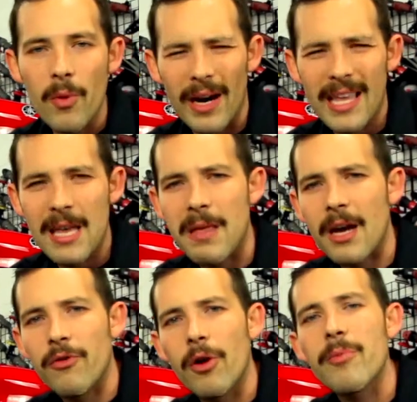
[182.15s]
You want to keep
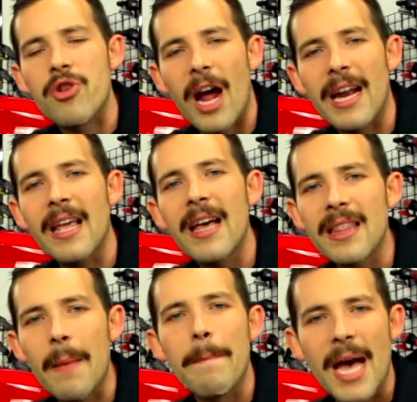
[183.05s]
that chrome shining
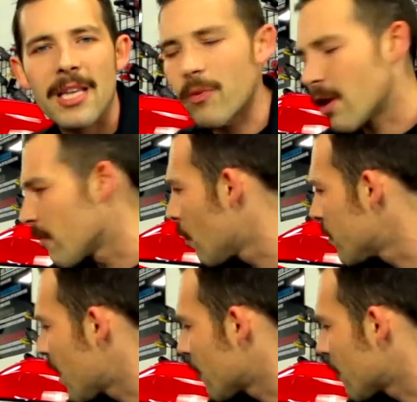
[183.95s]
the best when you're rolling